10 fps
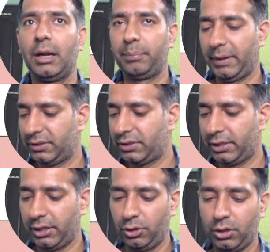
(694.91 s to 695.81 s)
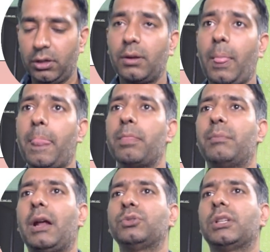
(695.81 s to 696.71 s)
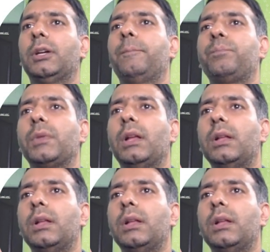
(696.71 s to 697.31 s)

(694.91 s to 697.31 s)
and paste it in your browser,